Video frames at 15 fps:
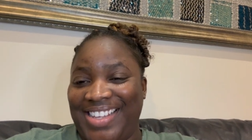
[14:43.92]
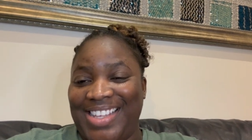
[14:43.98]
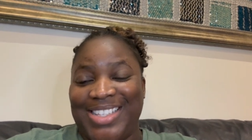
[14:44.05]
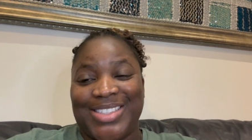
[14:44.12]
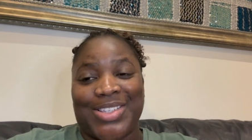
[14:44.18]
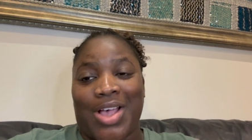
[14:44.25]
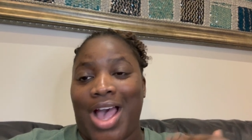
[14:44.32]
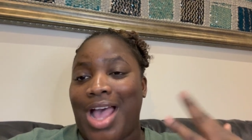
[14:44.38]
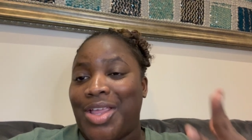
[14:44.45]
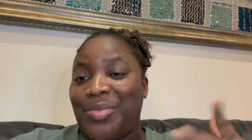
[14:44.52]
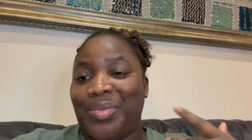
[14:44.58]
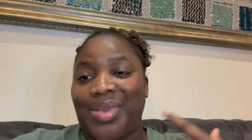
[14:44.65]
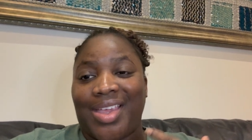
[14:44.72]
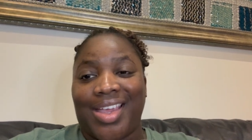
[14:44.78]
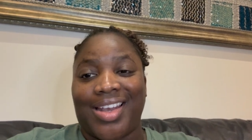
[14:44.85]
So I
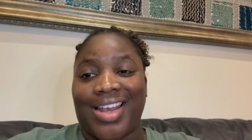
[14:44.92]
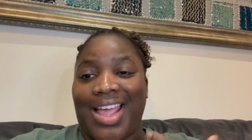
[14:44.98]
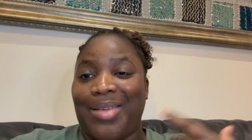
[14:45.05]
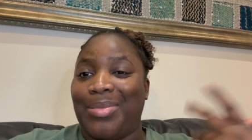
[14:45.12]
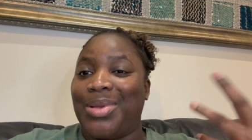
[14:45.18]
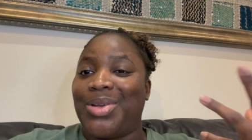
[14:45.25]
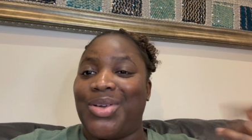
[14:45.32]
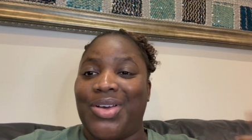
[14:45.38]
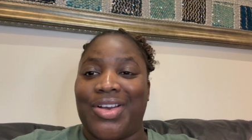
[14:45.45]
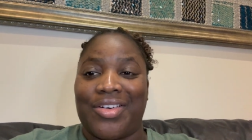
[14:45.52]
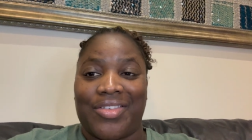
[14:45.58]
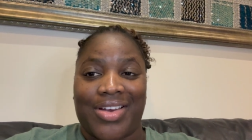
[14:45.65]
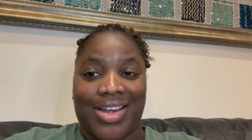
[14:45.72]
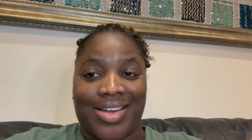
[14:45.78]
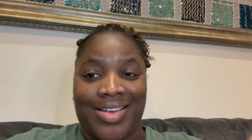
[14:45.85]
mean, I've been
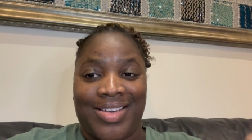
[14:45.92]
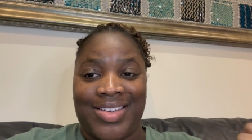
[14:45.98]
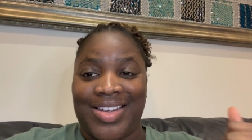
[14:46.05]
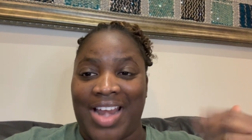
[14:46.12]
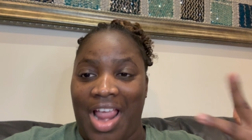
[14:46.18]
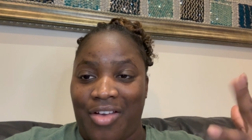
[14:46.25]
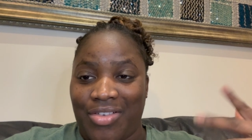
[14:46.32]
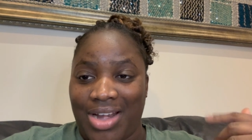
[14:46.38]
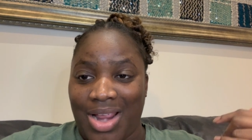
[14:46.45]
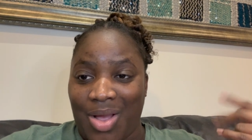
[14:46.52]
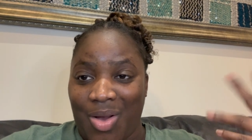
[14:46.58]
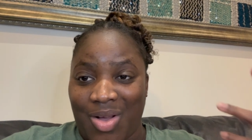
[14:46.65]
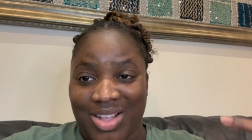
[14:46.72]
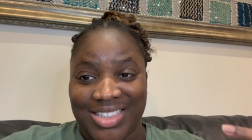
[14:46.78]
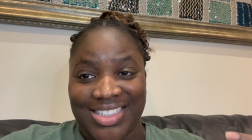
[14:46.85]
ordering every day,
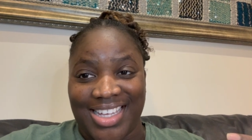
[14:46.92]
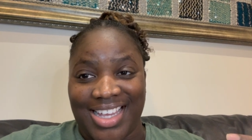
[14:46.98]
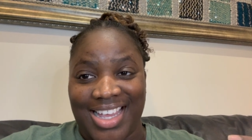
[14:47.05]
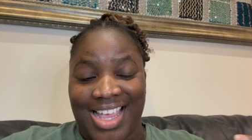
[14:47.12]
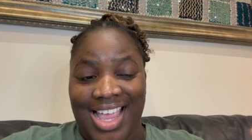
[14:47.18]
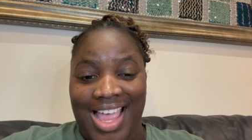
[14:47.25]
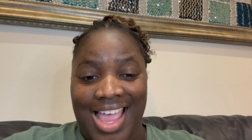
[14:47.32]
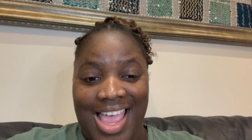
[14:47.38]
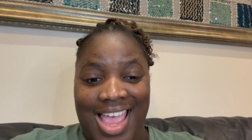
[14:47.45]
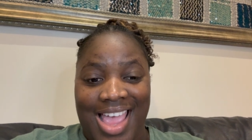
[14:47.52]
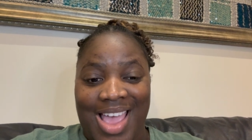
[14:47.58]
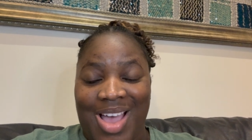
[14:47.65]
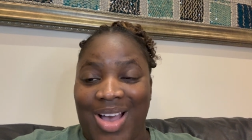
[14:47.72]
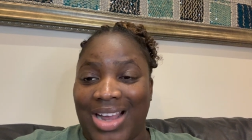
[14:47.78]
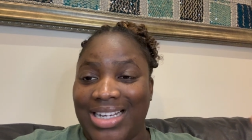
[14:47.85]
all
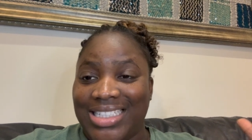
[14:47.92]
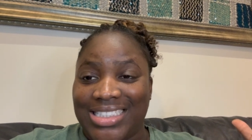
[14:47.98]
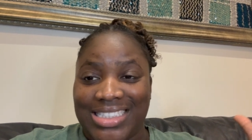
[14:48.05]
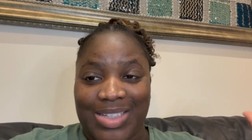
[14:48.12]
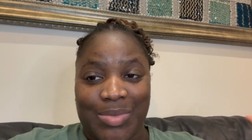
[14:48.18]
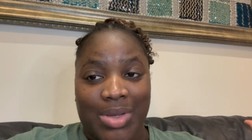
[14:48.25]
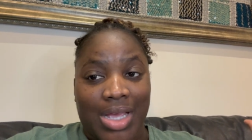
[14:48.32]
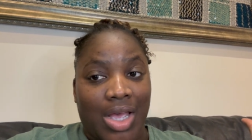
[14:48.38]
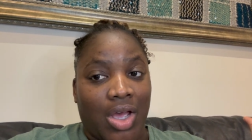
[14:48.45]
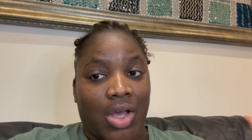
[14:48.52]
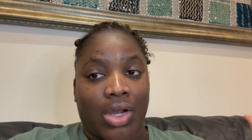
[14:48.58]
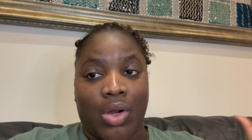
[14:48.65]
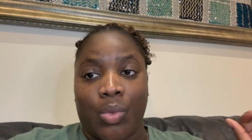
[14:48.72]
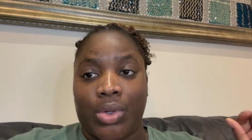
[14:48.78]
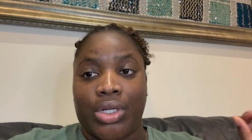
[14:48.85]
day, on the same
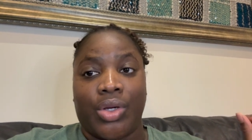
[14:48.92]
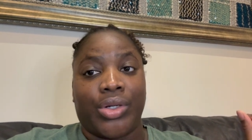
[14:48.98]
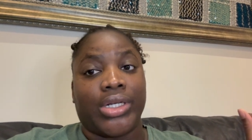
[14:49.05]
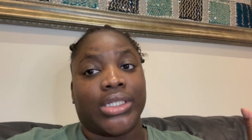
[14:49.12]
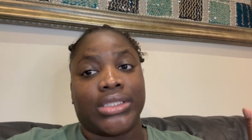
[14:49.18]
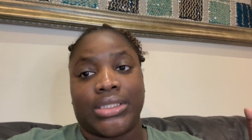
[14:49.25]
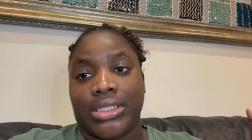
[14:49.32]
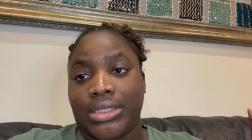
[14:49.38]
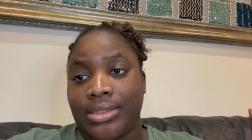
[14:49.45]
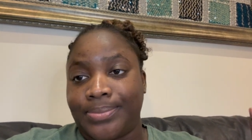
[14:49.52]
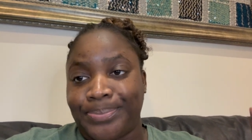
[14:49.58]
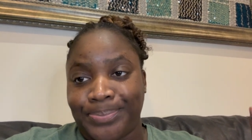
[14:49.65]
account what don't exist.